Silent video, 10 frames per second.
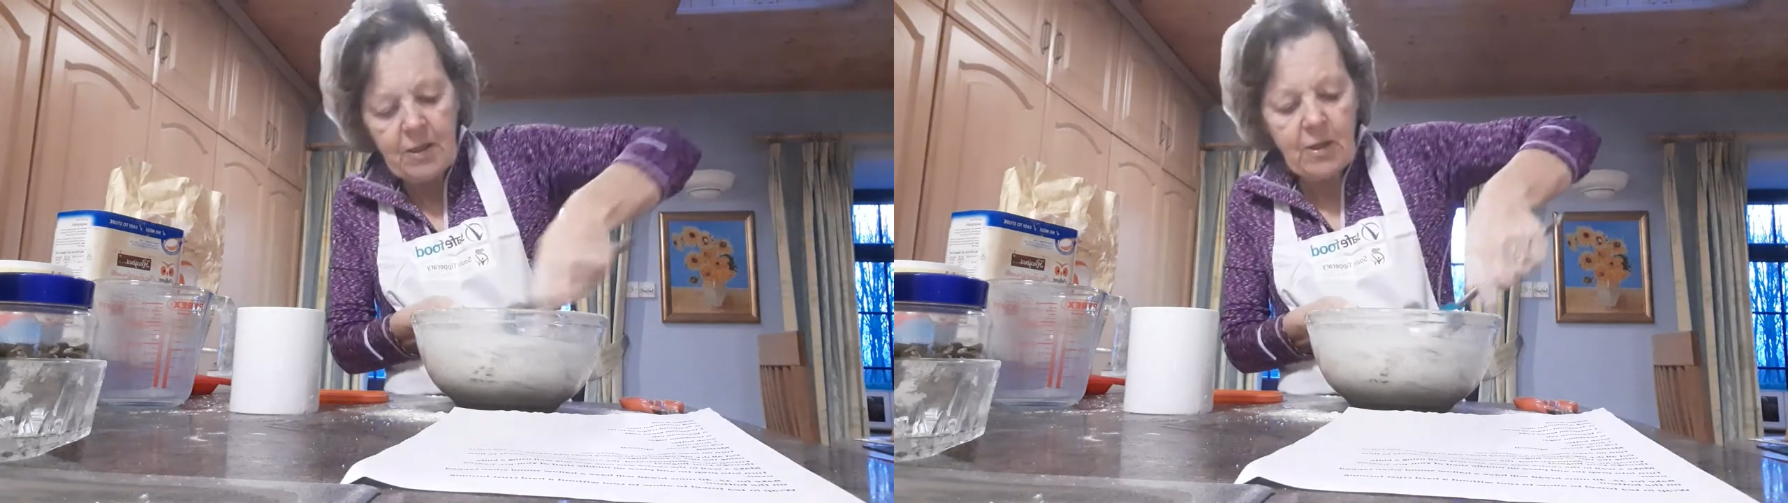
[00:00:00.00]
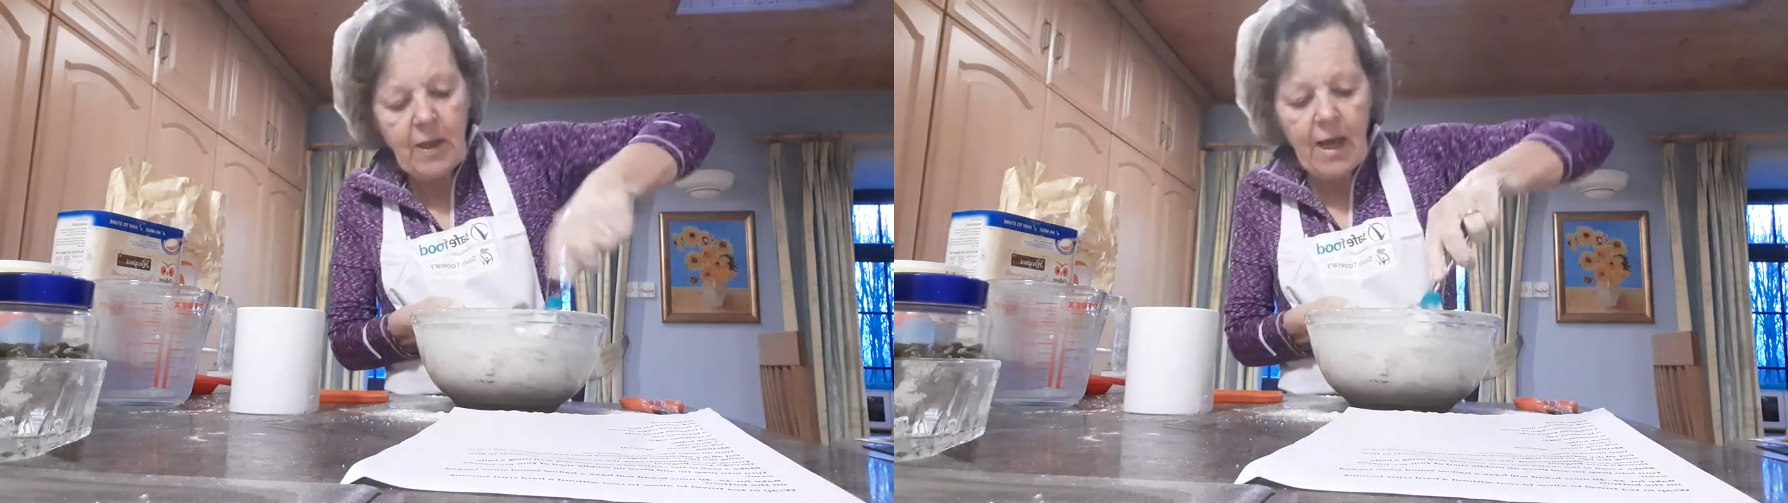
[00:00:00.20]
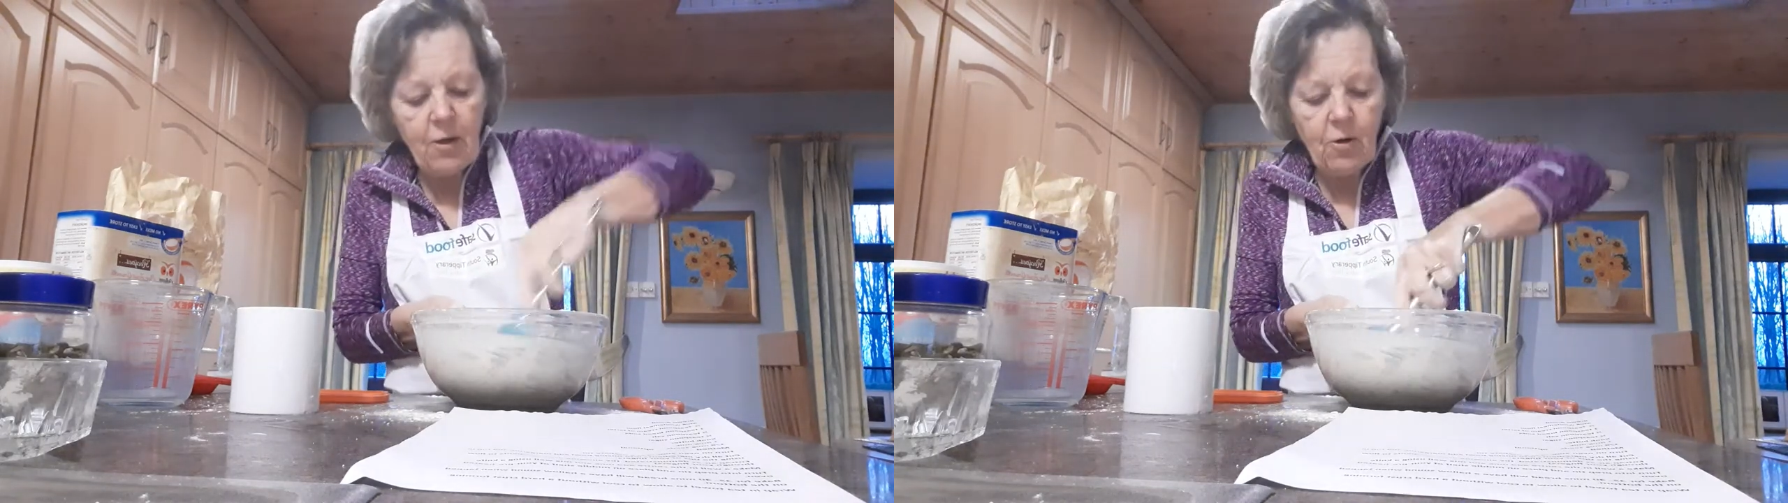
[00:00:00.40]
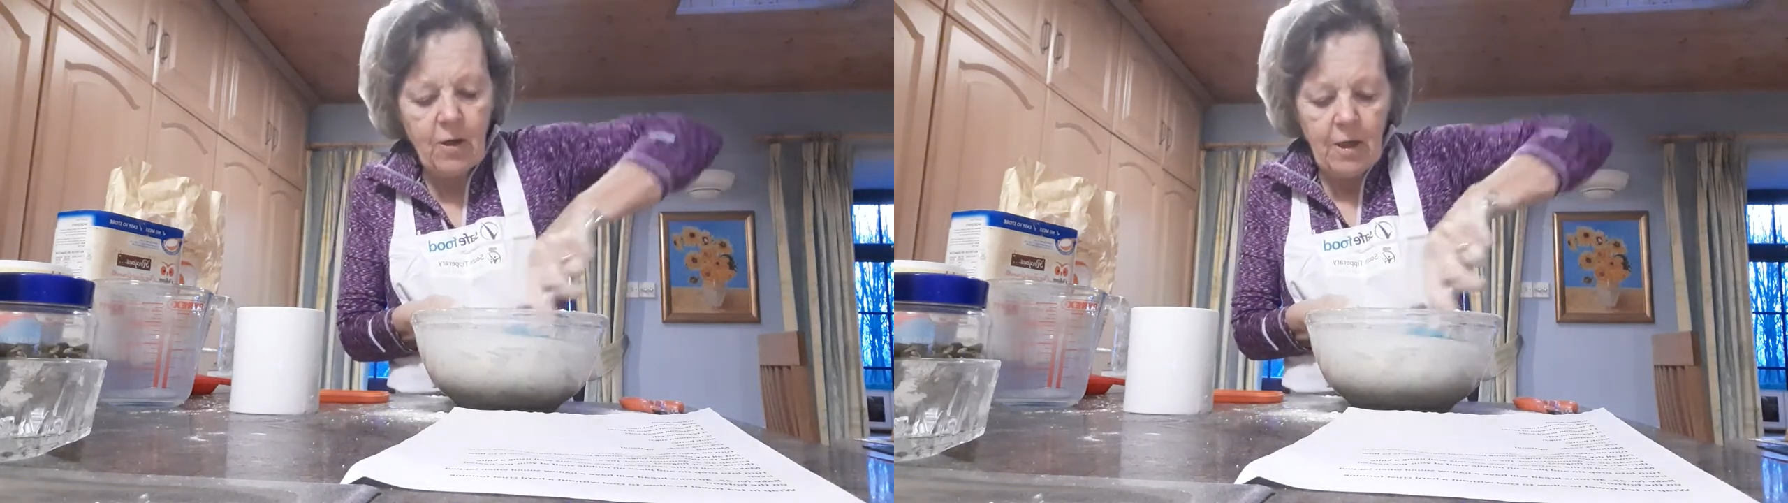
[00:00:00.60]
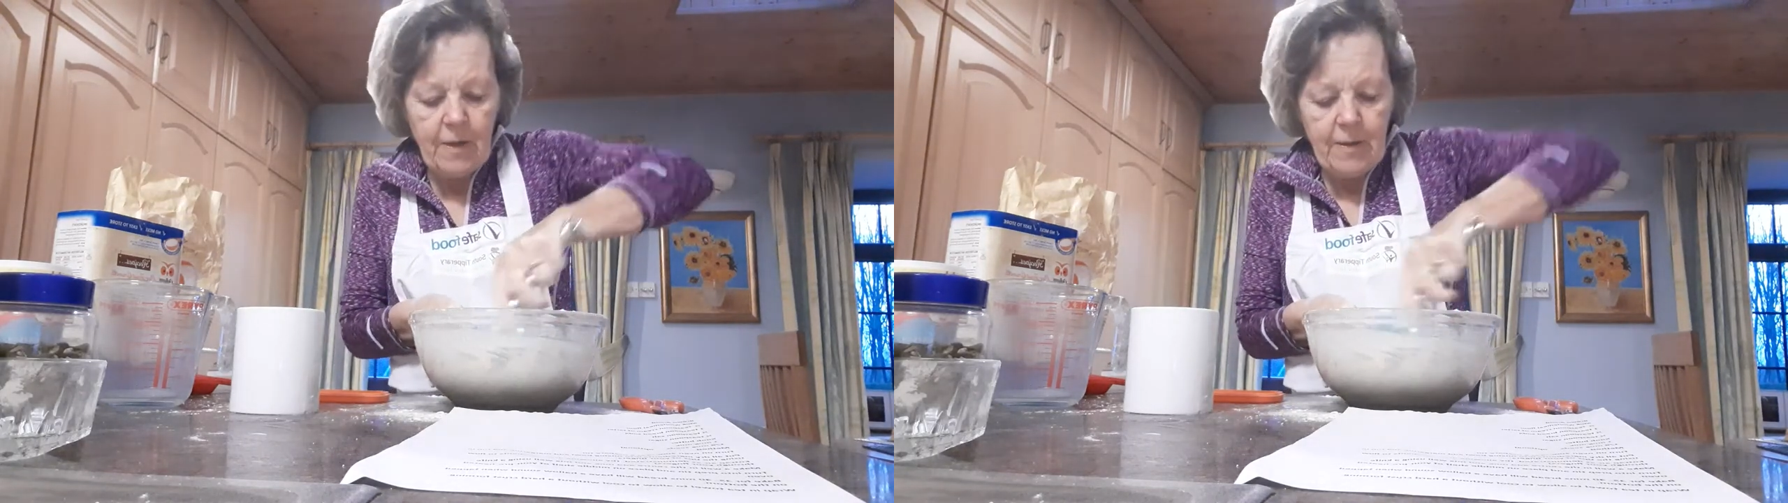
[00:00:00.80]
together
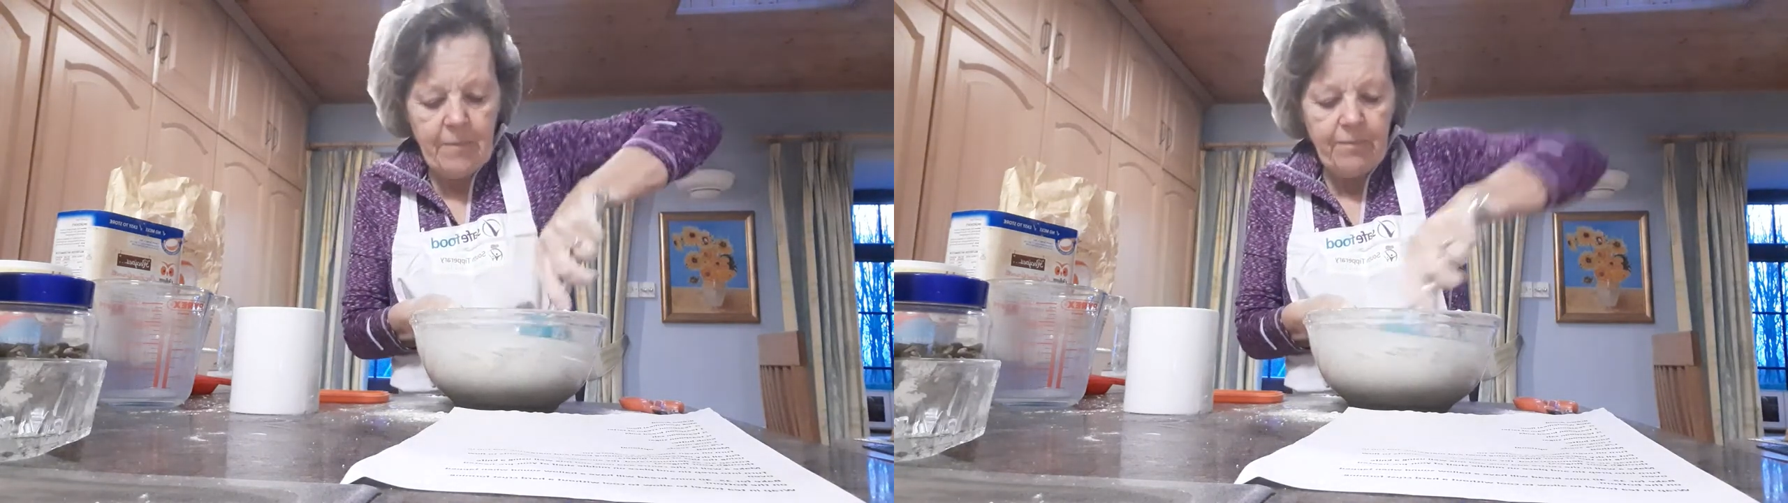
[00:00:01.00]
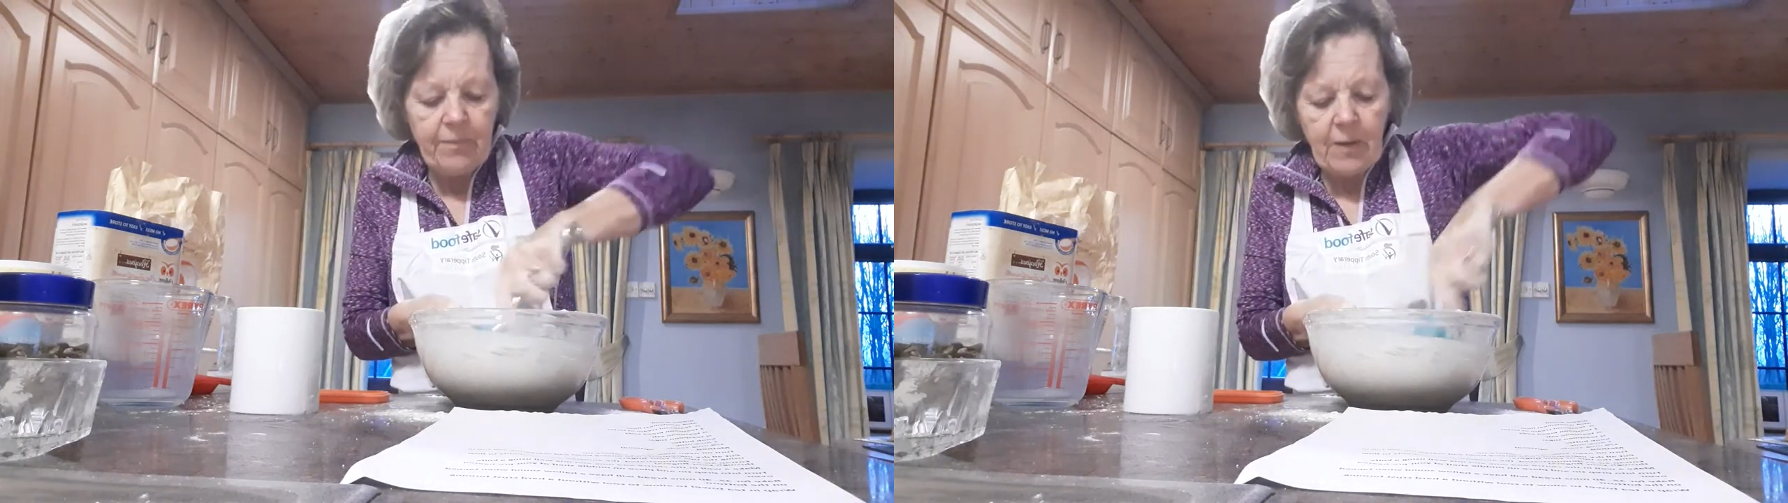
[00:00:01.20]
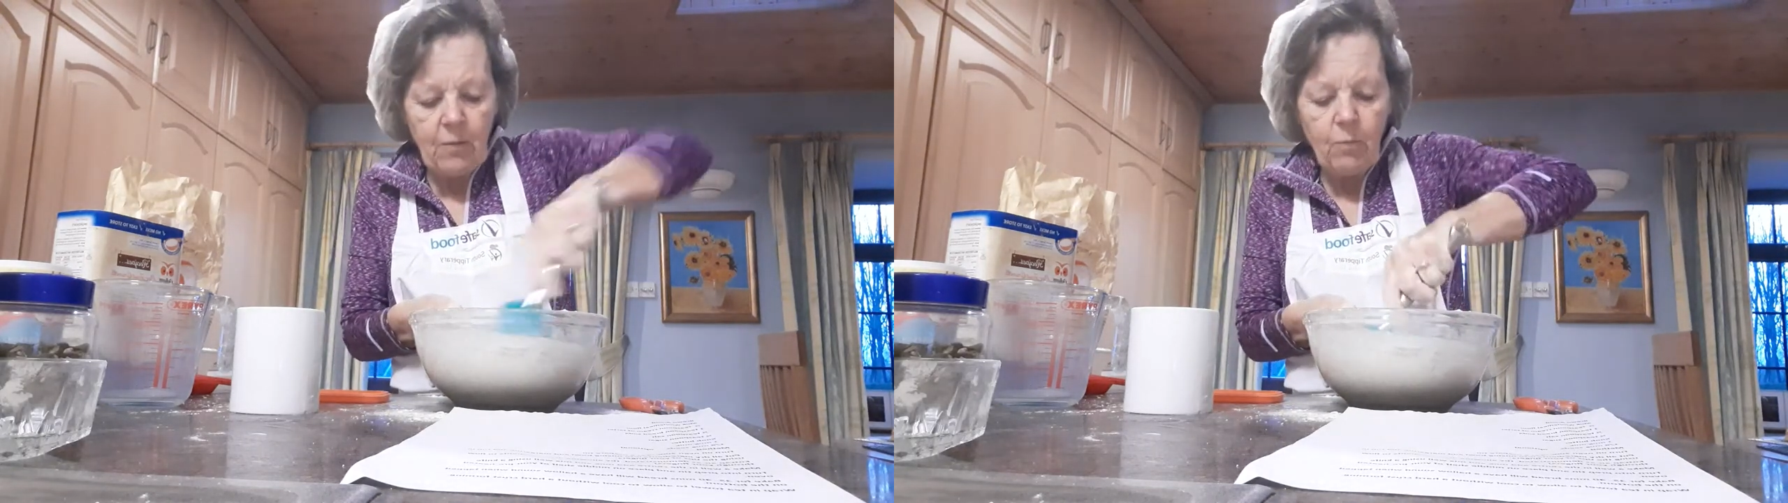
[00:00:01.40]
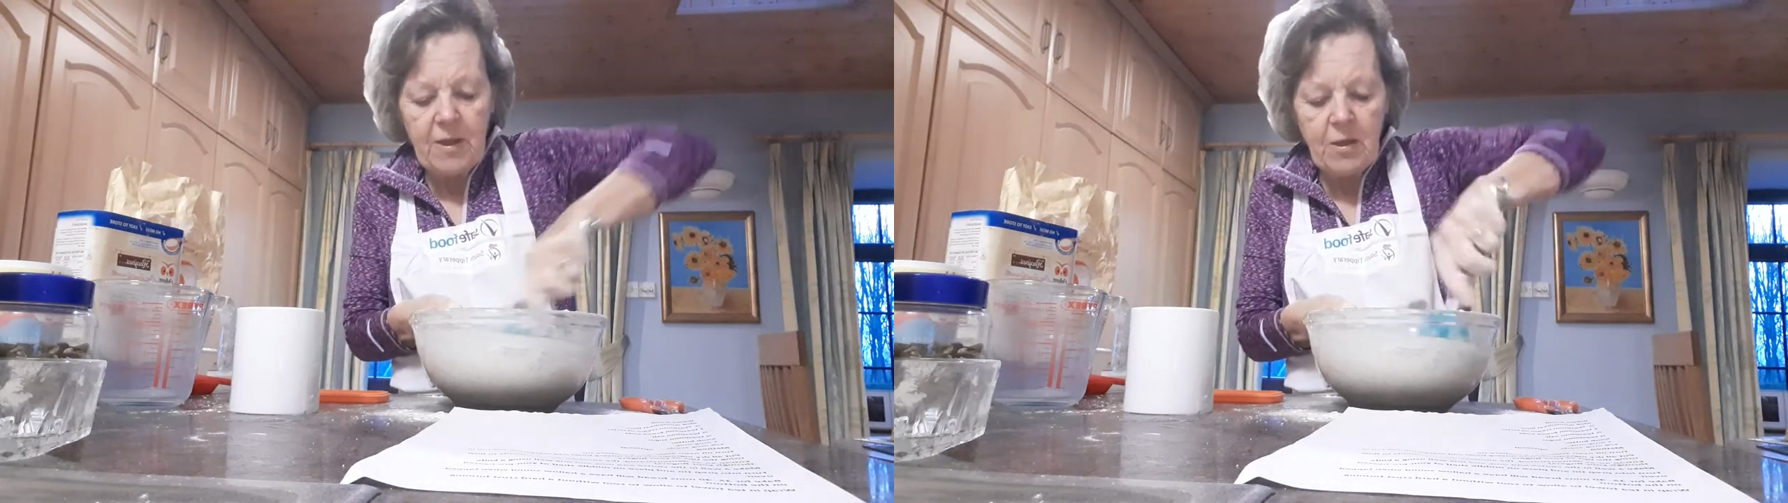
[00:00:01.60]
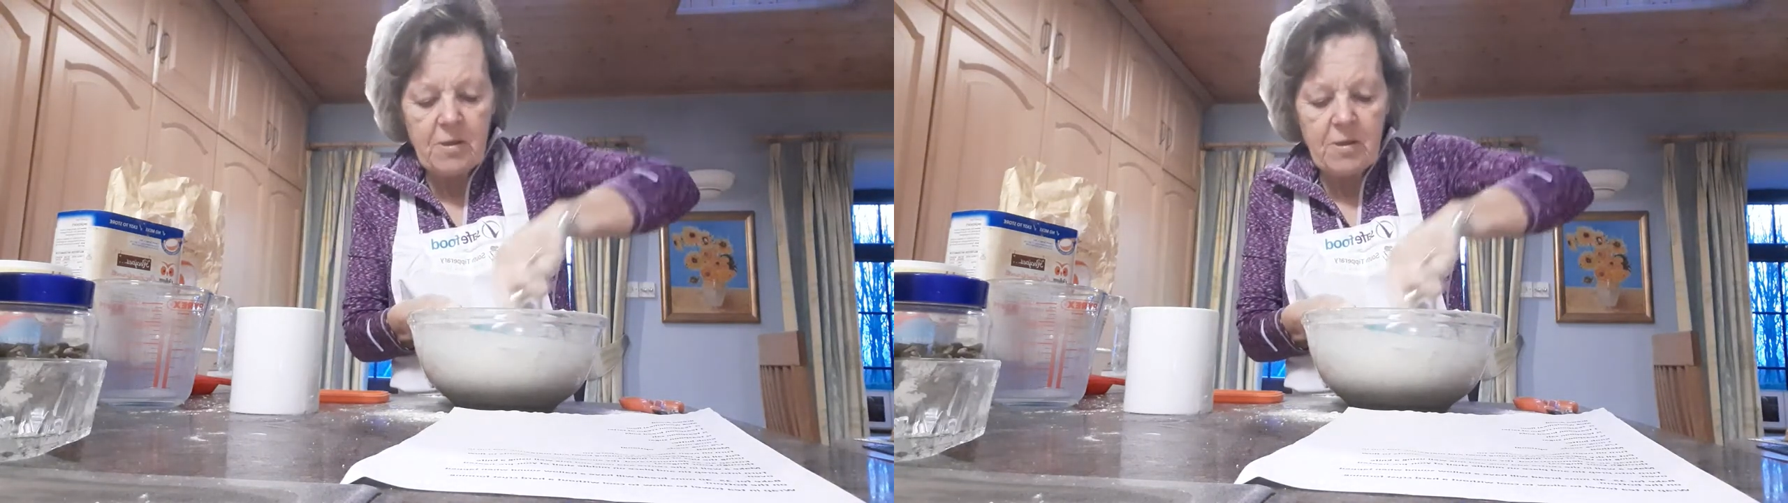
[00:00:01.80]
with